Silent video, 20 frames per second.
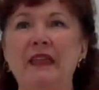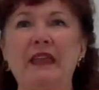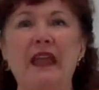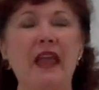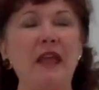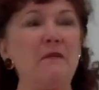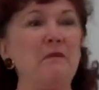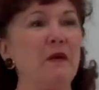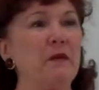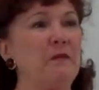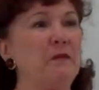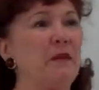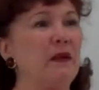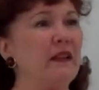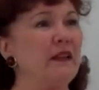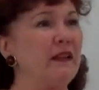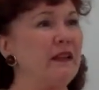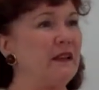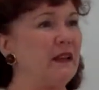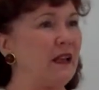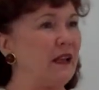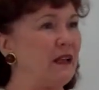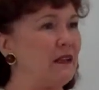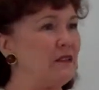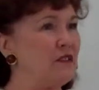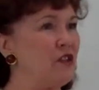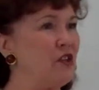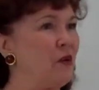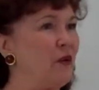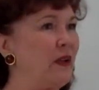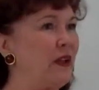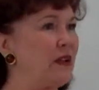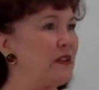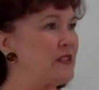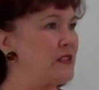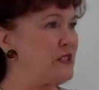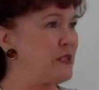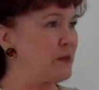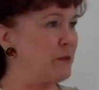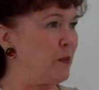capability to
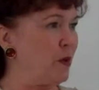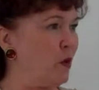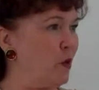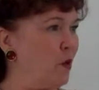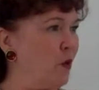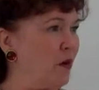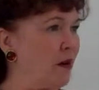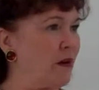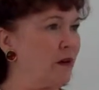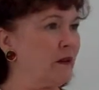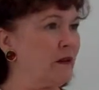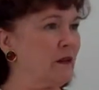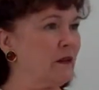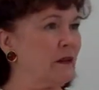explore